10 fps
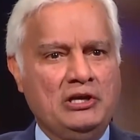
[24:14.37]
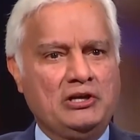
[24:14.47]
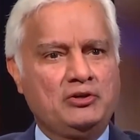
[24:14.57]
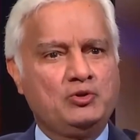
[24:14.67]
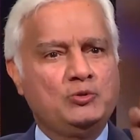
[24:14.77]

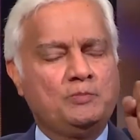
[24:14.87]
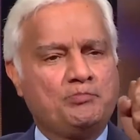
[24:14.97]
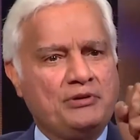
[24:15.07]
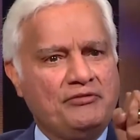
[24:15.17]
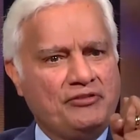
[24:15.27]
in whom
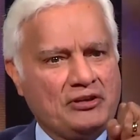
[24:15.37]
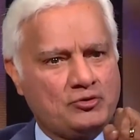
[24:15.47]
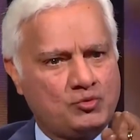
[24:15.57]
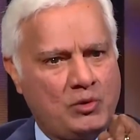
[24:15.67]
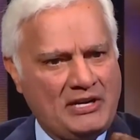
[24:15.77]
perfect
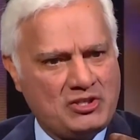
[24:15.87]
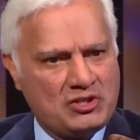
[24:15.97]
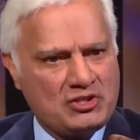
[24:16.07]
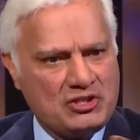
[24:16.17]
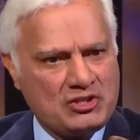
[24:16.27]

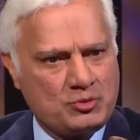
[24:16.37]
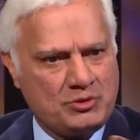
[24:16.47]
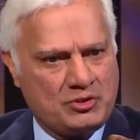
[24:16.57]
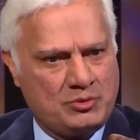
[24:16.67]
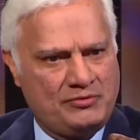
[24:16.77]
righteousness
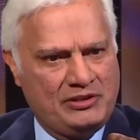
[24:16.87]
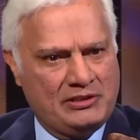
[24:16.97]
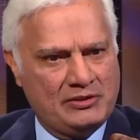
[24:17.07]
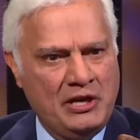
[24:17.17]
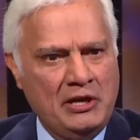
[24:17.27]
was
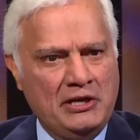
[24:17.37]
revealed,